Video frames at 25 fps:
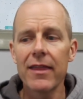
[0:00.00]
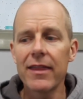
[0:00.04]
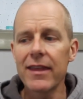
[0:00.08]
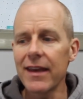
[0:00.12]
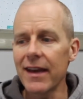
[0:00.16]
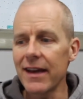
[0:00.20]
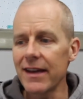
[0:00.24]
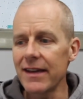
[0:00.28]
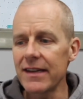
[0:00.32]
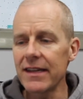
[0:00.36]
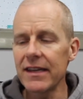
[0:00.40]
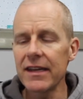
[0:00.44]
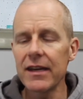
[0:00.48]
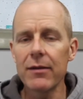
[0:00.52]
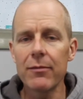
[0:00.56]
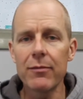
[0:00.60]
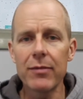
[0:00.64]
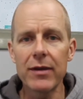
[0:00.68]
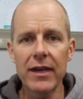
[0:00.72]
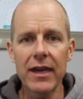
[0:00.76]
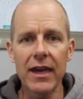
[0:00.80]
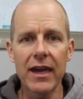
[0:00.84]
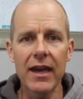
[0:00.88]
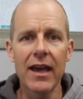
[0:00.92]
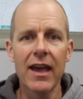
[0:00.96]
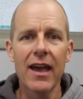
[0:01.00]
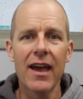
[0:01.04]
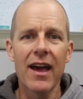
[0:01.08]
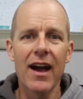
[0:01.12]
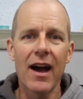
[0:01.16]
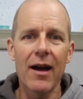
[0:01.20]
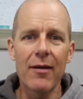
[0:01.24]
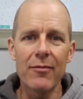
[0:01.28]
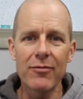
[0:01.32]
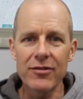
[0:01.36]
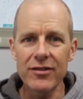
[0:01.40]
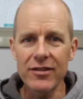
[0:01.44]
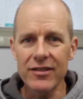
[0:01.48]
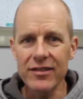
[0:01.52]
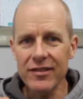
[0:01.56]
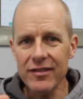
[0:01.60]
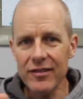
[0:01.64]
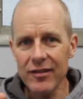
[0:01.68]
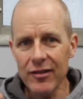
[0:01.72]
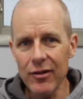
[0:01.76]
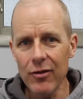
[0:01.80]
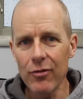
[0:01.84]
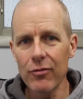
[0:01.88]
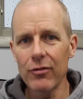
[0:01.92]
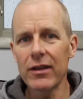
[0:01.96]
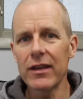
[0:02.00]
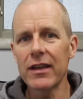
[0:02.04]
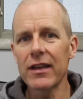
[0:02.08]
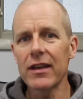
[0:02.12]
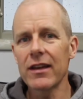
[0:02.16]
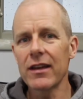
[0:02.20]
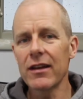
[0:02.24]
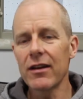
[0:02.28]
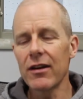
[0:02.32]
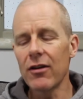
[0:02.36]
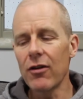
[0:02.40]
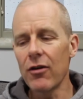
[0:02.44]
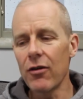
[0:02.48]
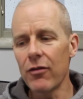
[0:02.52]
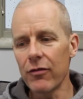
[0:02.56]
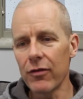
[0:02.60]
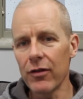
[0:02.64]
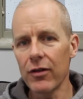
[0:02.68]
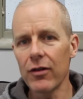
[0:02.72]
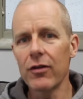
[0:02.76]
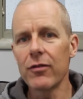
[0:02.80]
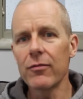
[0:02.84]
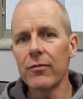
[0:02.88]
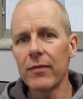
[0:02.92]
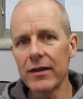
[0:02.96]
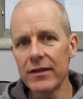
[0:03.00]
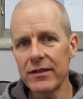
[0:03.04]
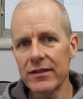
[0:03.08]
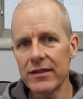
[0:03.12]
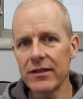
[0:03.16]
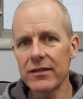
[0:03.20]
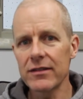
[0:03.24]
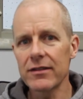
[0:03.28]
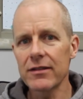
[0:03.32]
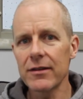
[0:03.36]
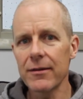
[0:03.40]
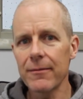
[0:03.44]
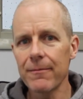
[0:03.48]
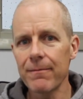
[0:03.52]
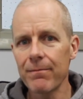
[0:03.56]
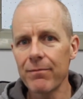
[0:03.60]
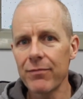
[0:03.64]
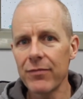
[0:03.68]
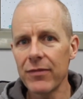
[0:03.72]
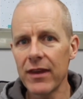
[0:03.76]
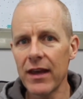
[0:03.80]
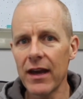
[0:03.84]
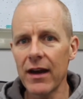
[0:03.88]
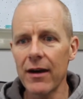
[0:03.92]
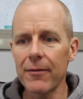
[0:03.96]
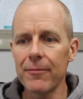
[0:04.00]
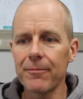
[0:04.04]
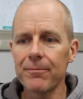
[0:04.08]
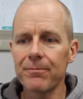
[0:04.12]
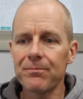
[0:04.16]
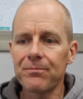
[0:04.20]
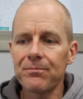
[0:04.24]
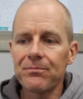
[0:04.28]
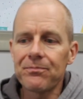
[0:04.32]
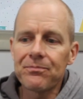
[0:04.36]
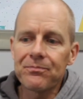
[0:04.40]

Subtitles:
The idea being, I'm just slowly going to overload my system. Now,